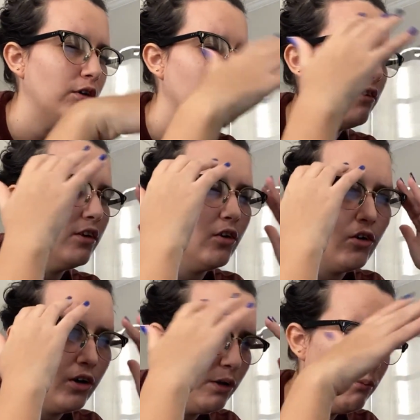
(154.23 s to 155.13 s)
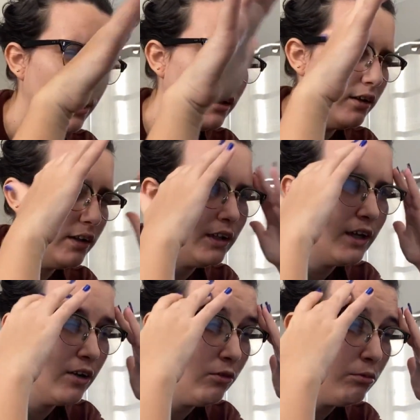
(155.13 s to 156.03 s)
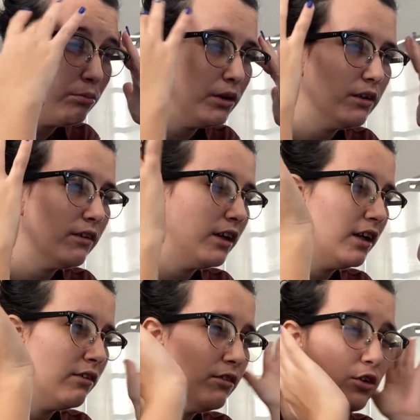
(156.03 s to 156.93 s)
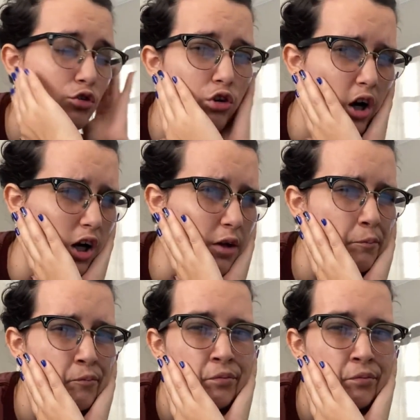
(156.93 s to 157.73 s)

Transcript: does it automatically count because I gave it a try?